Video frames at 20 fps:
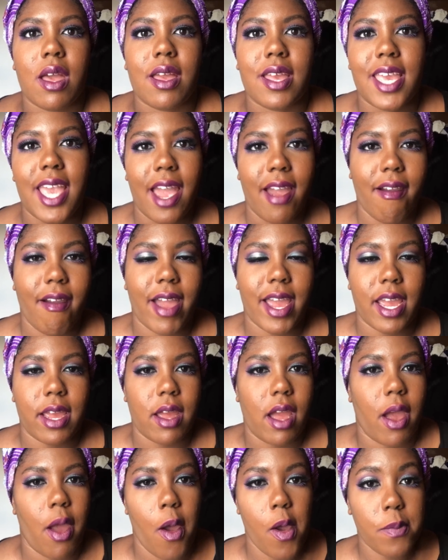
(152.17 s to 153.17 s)
yeah,
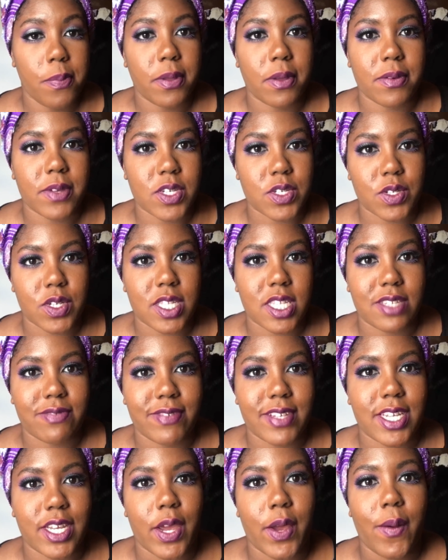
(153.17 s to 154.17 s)
I hope you enjoyed this
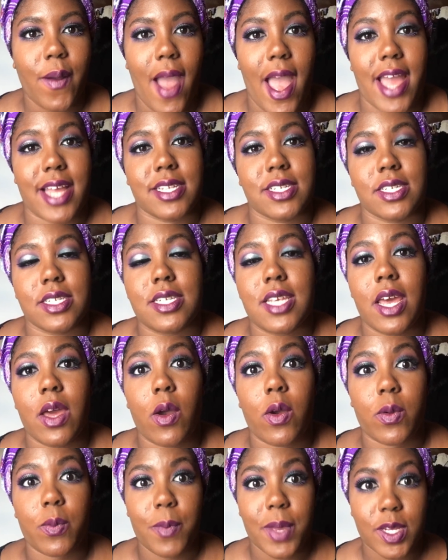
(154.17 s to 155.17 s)
video, and
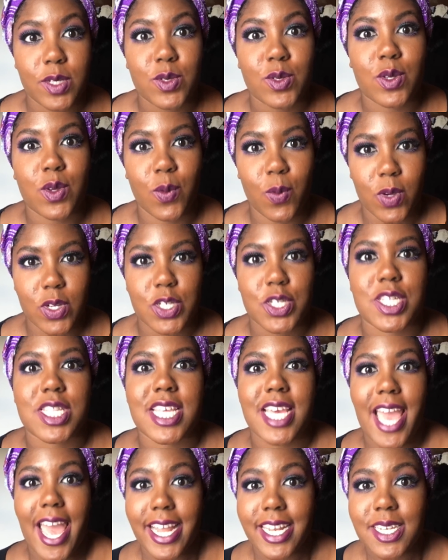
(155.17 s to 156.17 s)
make sure you watch to
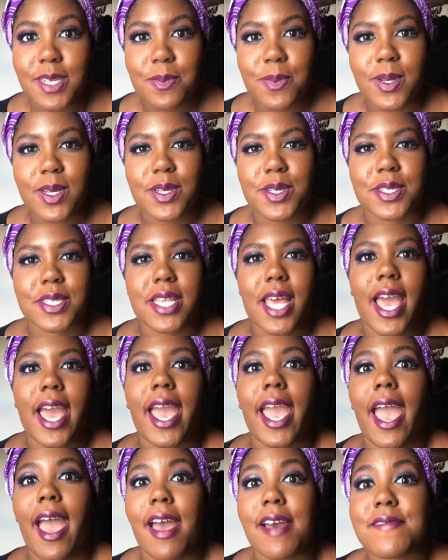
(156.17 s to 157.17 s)
the end because
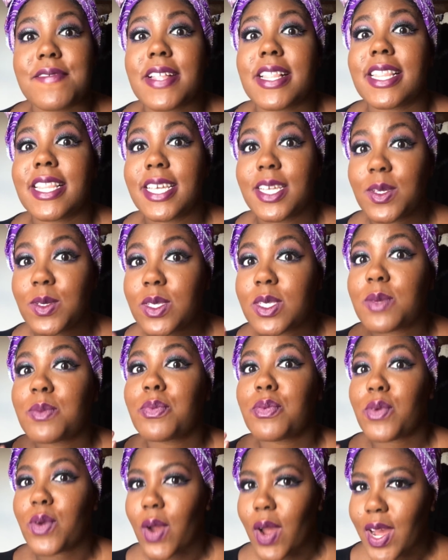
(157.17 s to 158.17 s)
I have a little
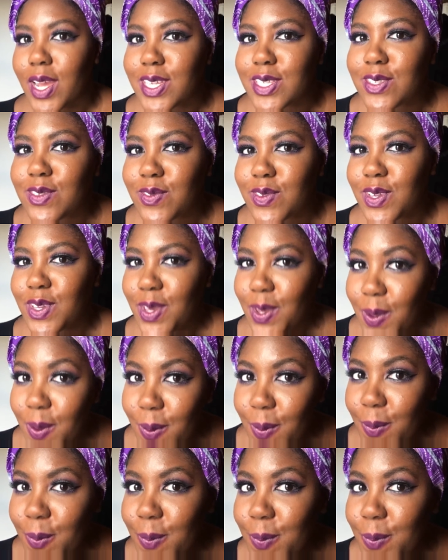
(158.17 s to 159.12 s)
surprise for you.